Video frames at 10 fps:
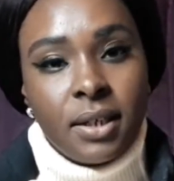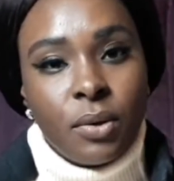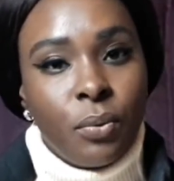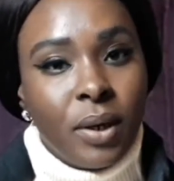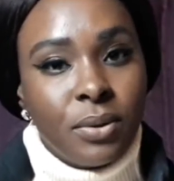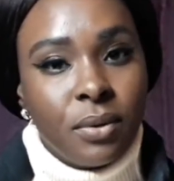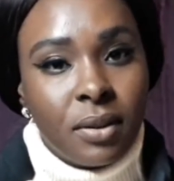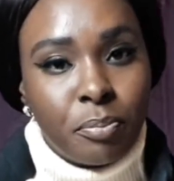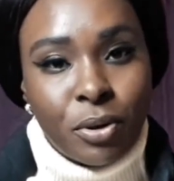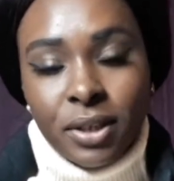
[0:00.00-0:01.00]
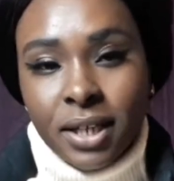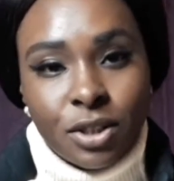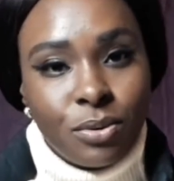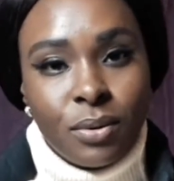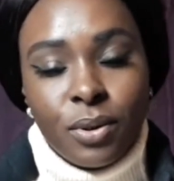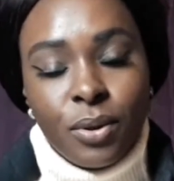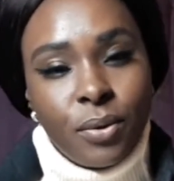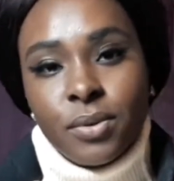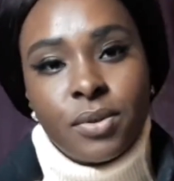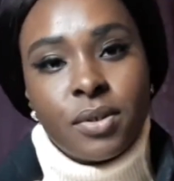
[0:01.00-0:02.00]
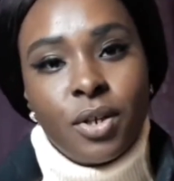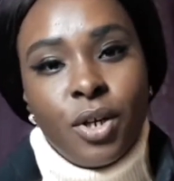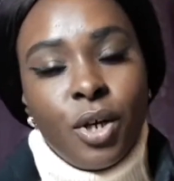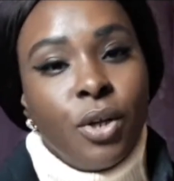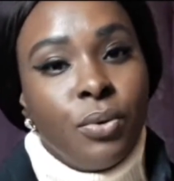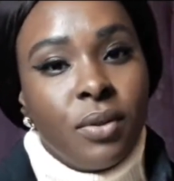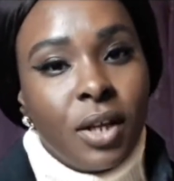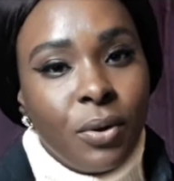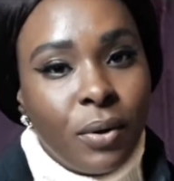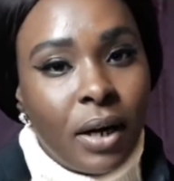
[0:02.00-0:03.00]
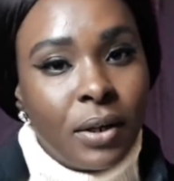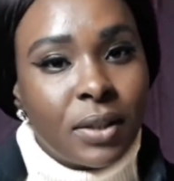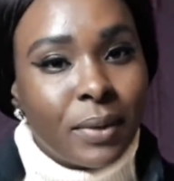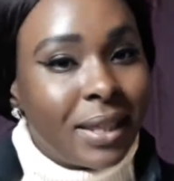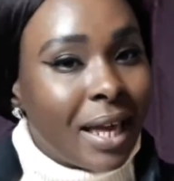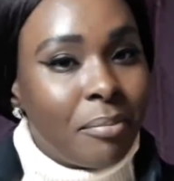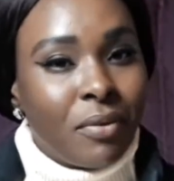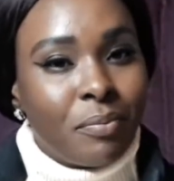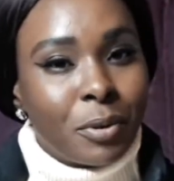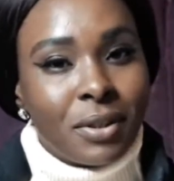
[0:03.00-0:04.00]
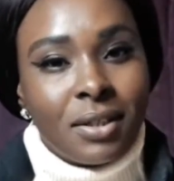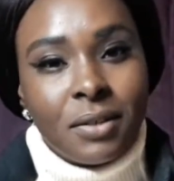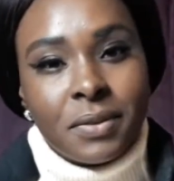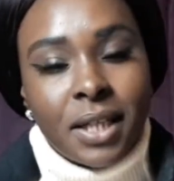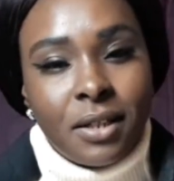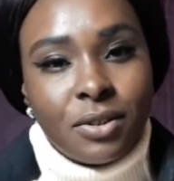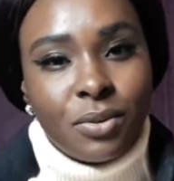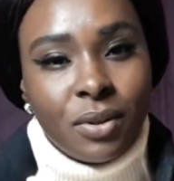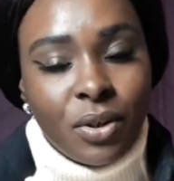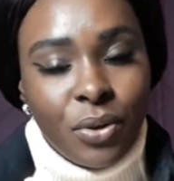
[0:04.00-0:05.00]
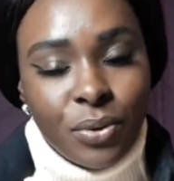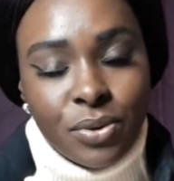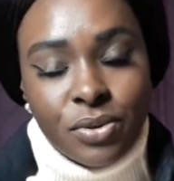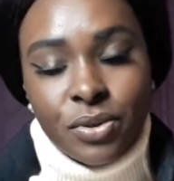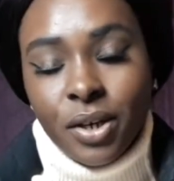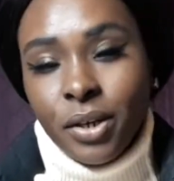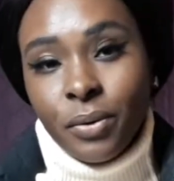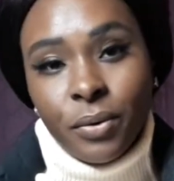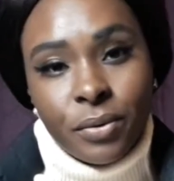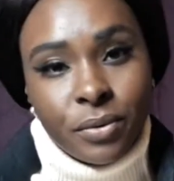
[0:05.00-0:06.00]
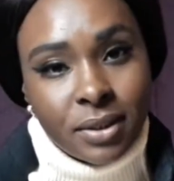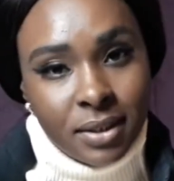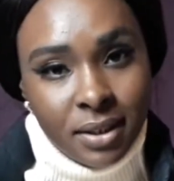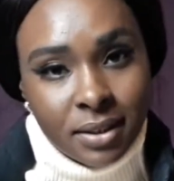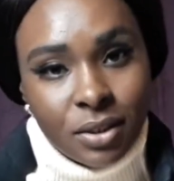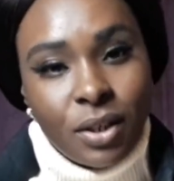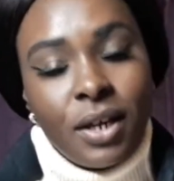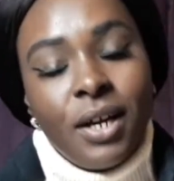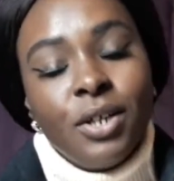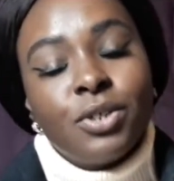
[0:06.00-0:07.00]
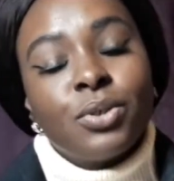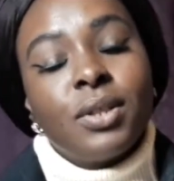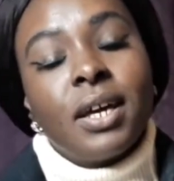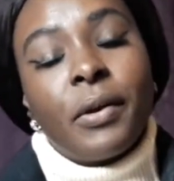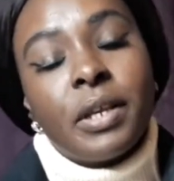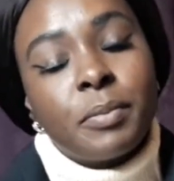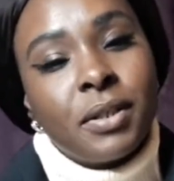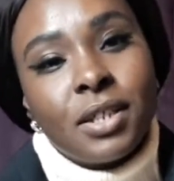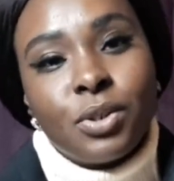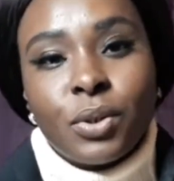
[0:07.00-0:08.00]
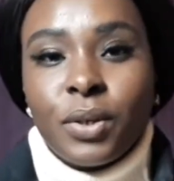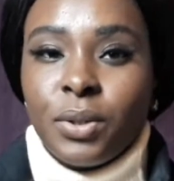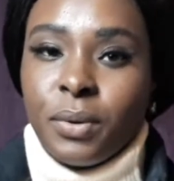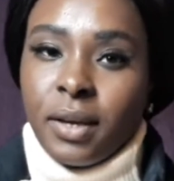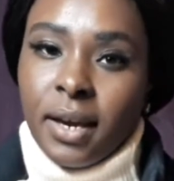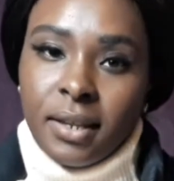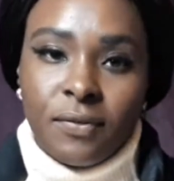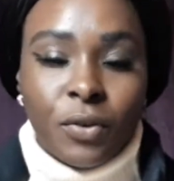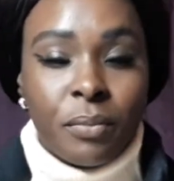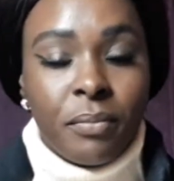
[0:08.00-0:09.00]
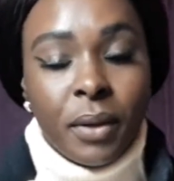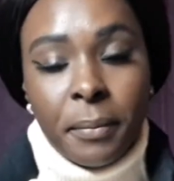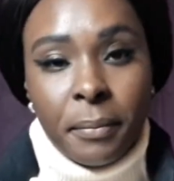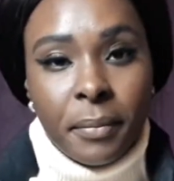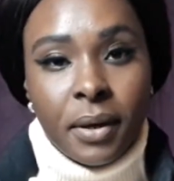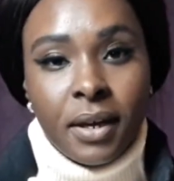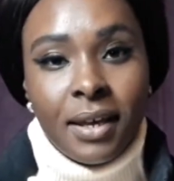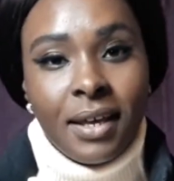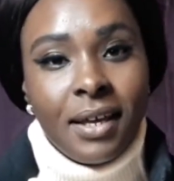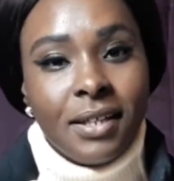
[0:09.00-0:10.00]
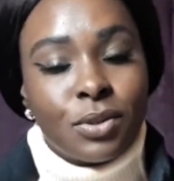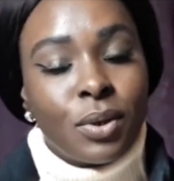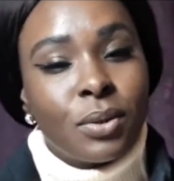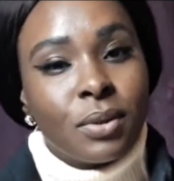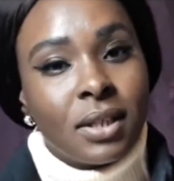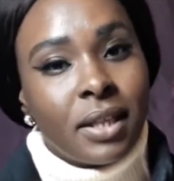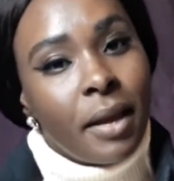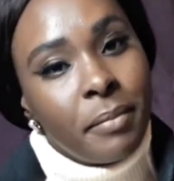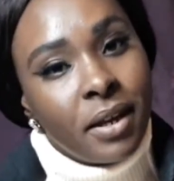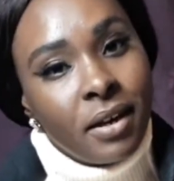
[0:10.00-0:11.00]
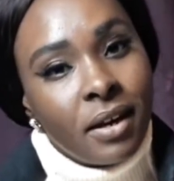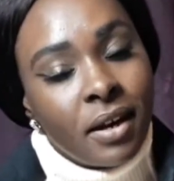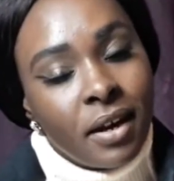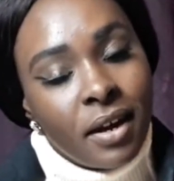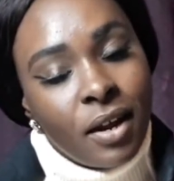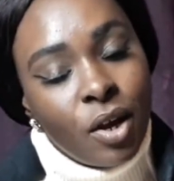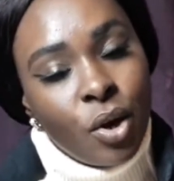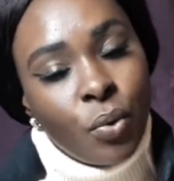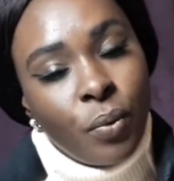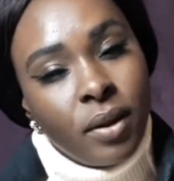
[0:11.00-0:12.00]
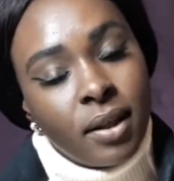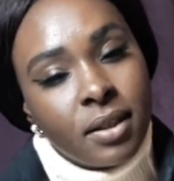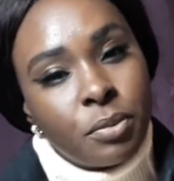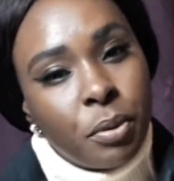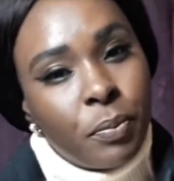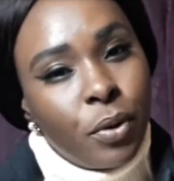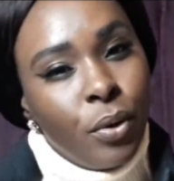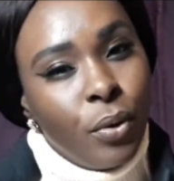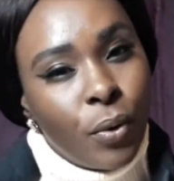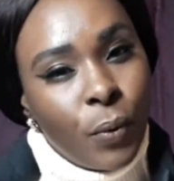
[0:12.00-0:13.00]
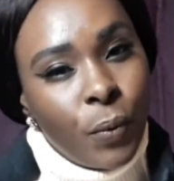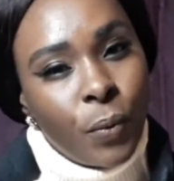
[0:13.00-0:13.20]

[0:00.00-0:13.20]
What products do they use? Do they know what type of protective styles do they use, and all those things. So the response that you're going to get from them, it's going to determine whether these people know